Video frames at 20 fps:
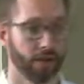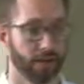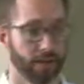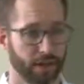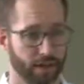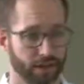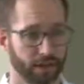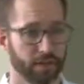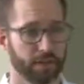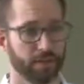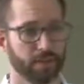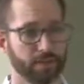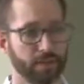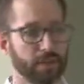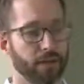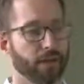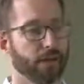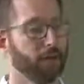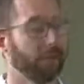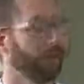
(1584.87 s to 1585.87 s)
It's actually
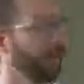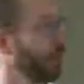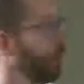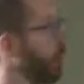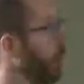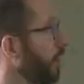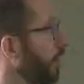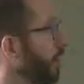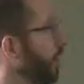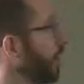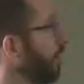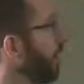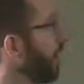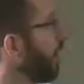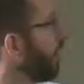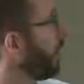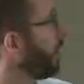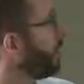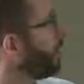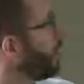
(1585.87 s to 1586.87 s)
literally clicking on the
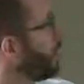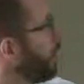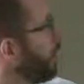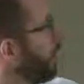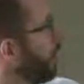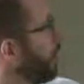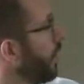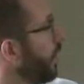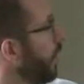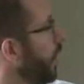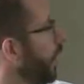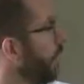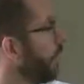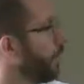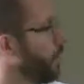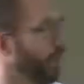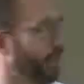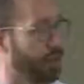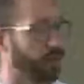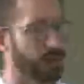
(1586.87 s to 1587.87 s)
page
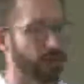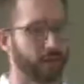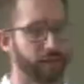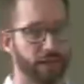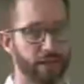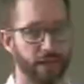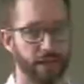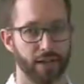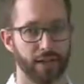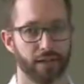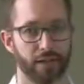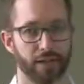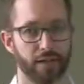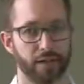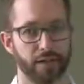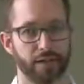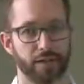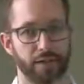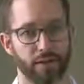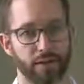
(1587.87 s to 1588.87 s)
um, in order to enter
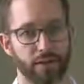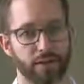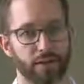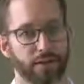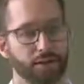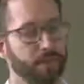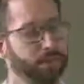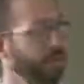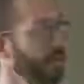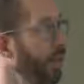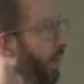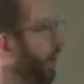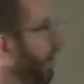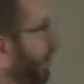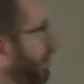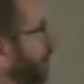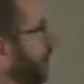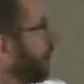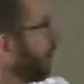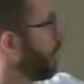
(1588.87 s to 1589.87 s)
a search. And that's